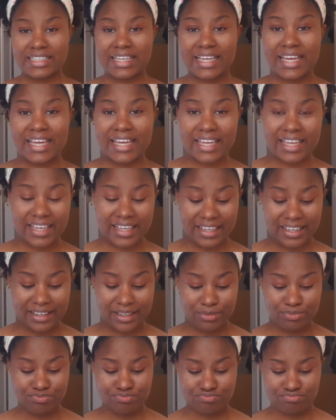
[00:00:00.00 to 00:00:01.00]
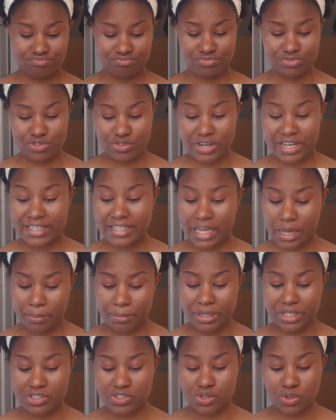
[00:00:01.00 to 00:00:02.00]
a red
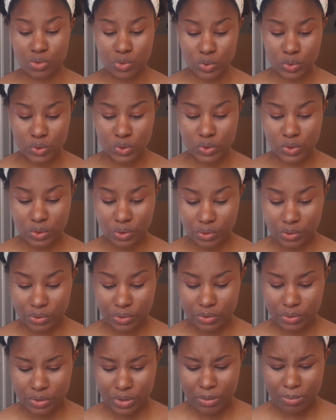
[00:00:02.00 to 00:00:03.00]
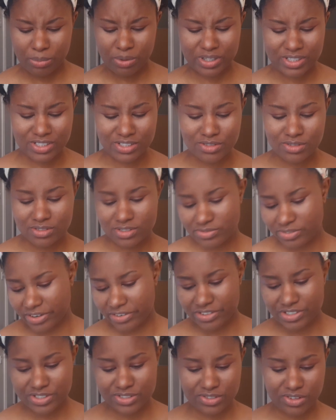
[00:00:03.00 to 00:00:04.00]
carpet look, but it looks
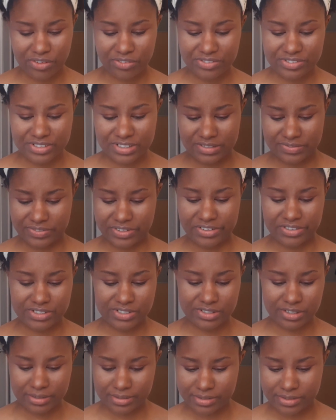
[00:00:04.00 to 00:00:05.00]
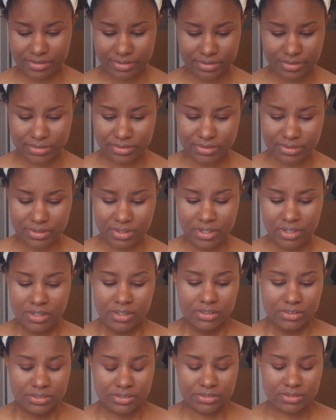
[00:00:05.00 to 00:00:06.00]
very soft and very subtle.
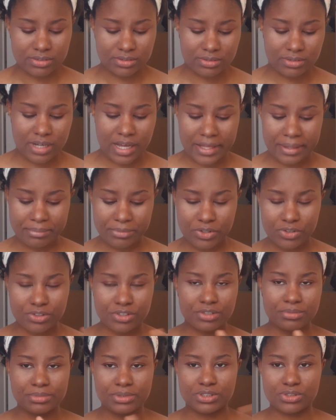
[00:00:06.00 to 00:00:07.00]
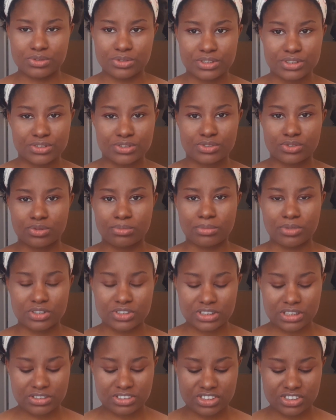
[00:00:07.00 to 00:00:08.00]
So I am not going to be doing so
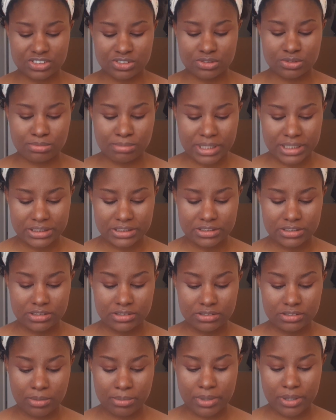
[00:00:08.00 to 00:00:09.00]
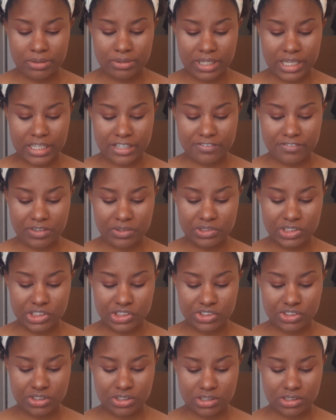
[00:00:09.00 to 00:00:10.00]
much. I'll just do my normal like
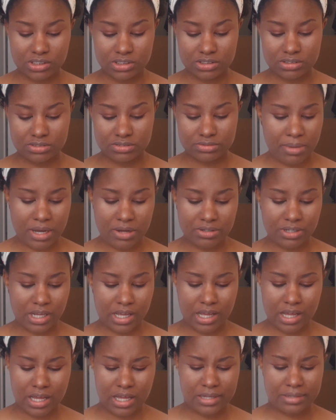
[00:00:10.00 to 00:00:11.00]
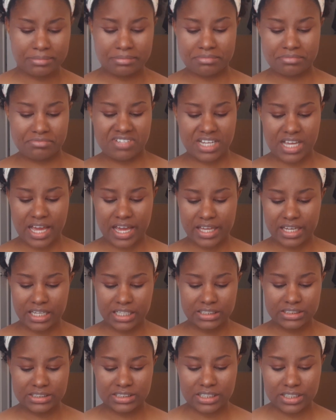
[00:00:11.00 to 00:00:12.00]
foundation, powder, and the
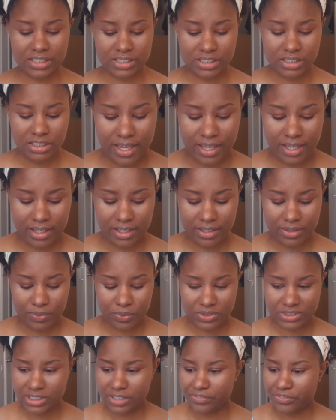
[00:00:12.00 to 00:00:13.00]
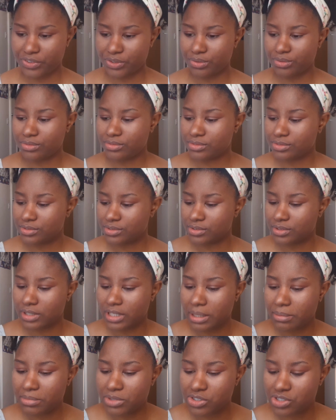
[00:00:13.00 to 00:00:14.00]
highlighter and what have you. So
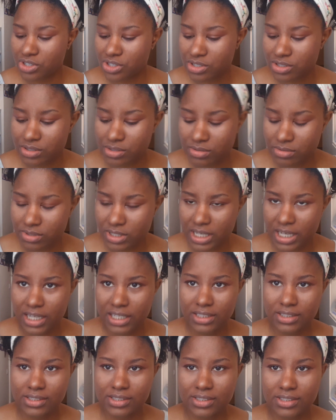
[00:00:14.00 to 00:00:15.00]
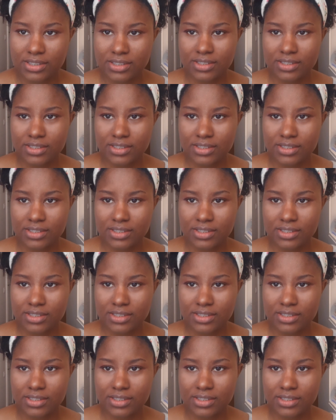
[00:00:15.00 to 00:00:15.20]
let me just do that